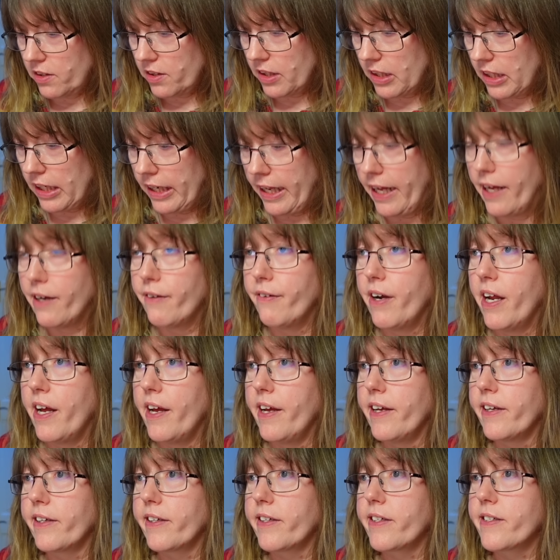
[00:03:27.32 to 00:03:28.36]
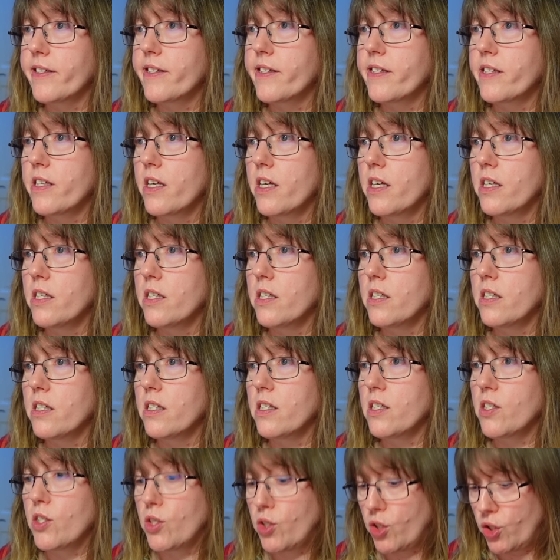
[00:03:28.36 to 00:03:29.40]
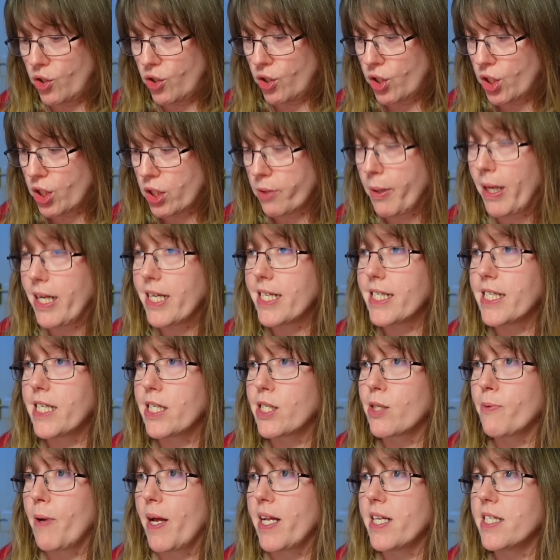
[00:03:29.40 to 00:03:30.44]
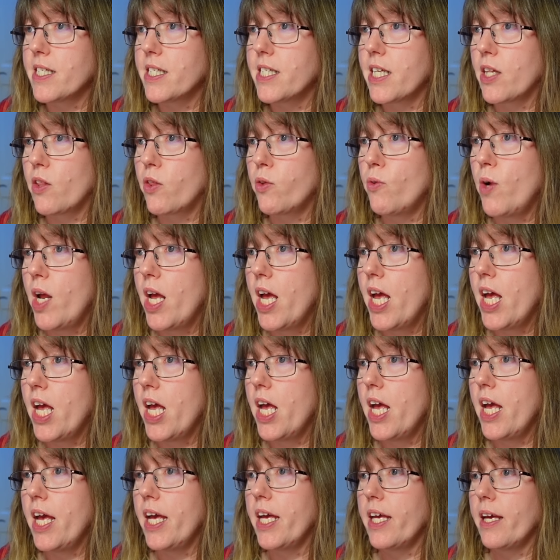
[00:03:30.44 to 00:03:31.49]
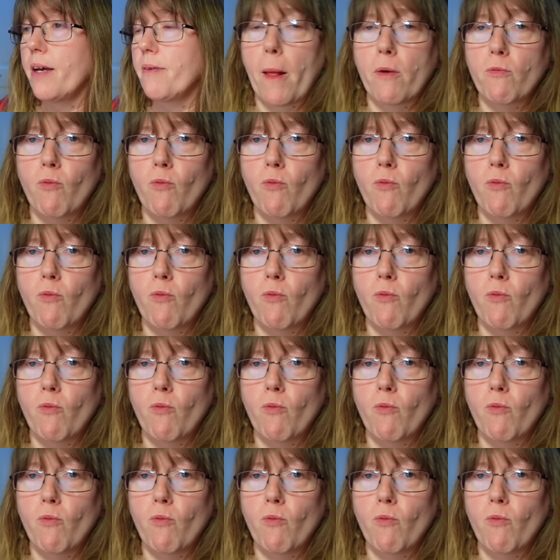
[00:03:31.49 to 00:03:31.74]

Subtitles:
lyrics 2023.